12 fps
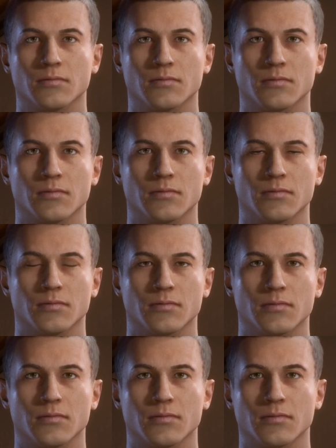
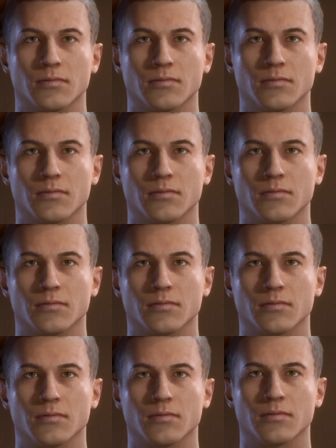
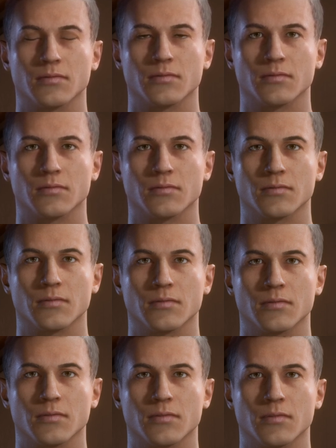
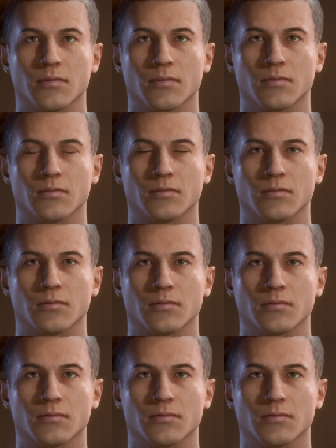
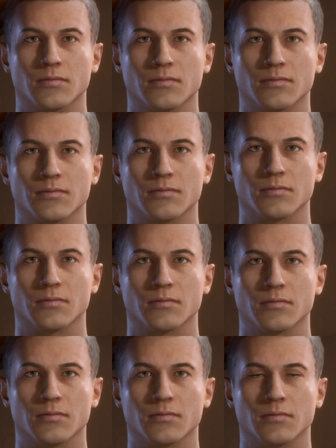
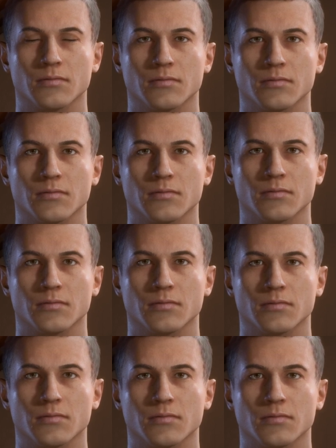
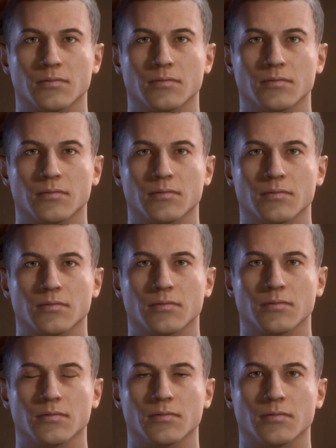
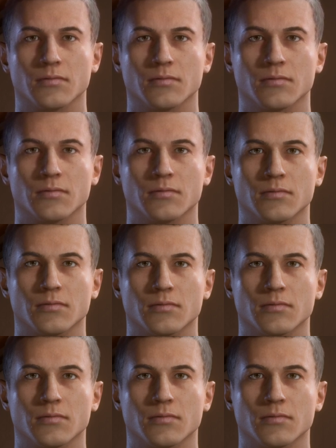(no one is talking)